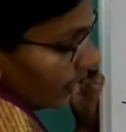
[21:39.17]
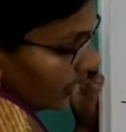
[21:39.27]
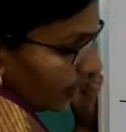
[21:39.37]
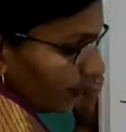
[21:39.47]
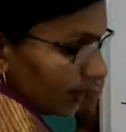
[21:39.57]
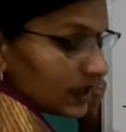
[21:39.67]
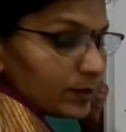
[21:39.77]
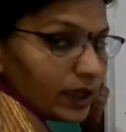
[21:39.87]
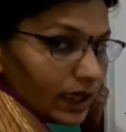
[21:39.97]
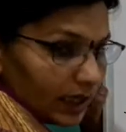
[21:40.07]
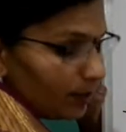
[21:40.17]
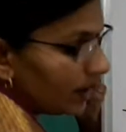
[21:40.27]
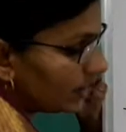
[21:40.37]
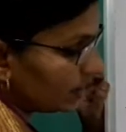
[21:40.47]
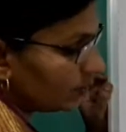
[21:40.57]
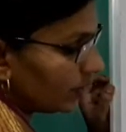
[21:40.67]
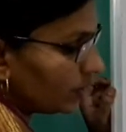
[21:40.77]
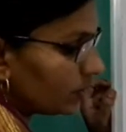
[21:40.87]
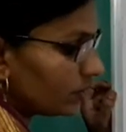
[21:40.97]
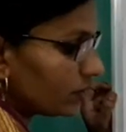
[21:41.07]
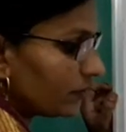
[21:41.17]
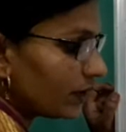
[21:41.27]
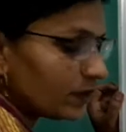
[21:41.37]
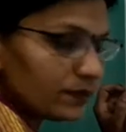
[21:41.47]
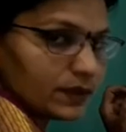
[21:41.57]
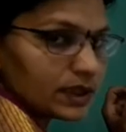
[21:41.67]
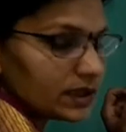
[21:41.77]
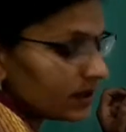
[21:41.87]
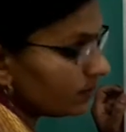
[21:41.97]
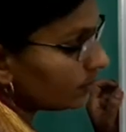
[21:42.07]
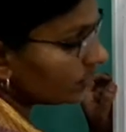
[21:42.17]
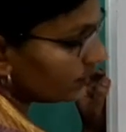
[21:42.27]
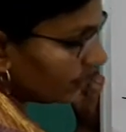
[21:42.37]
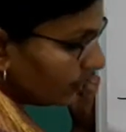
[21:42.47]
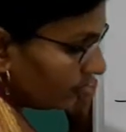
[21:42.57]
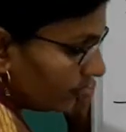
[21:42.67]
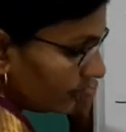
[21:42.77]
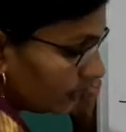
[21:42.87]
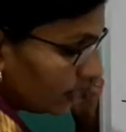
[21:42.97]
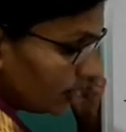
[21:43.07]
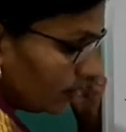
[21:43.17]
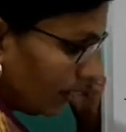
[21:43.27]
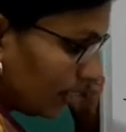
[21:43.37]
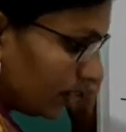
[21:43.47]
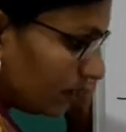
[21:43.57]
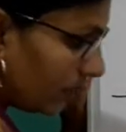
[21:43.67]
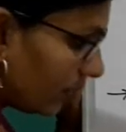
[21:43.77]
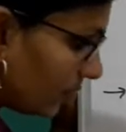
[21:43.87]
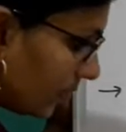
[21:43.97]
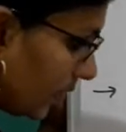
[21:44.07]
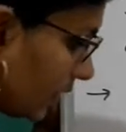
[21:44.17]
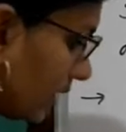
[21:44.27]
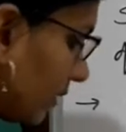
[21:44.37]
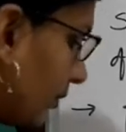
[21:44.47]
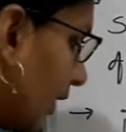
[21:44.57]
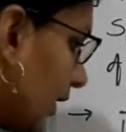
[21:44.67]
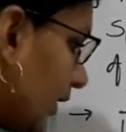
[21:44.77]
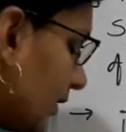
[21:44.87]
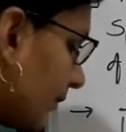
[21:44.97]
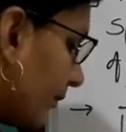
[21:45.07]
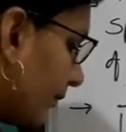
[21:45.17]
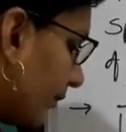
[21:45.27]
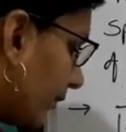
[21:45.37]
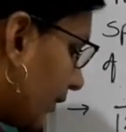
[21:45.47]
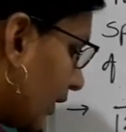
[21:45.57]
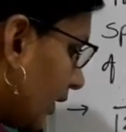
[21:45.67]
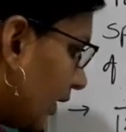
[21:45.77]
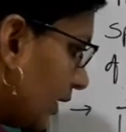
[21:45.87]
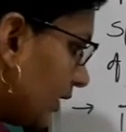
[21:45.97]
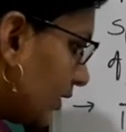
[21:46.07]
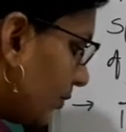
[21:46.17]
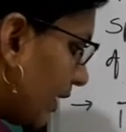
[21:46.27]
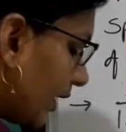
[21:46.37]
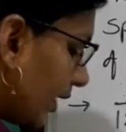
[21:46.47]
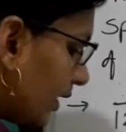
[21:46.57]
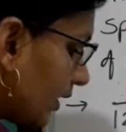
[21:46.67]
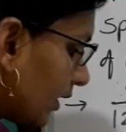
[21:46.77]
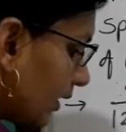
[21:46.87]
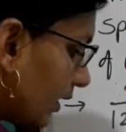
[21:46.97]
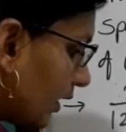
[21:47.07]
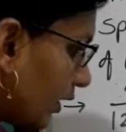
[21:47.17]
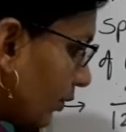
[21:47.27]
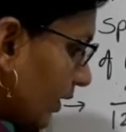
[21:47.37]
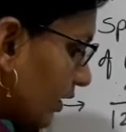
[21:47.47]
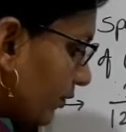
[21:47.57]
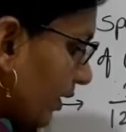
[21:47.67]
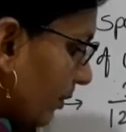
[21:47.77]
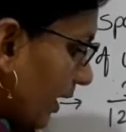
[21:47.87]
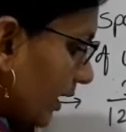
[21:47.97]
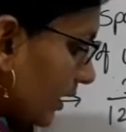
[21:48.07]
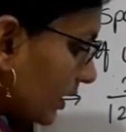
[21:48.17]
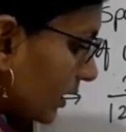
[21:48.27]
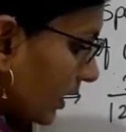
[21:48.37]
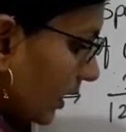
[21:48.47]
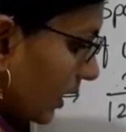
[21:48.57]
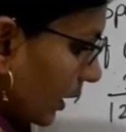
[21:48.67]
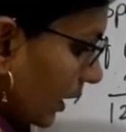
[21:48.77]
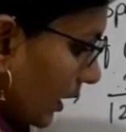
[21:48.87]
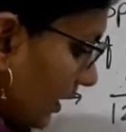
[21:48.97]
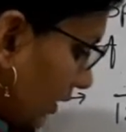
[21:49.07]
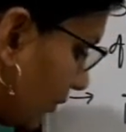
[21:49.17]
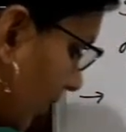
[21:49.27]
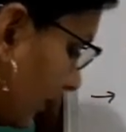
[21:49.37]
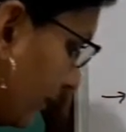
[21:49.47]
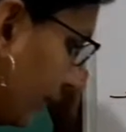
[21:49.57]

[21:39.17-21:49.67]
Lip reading: A plus b, a minus b. So square of first term, square of minus square of second term, that is in this bracket 12 square minus x square.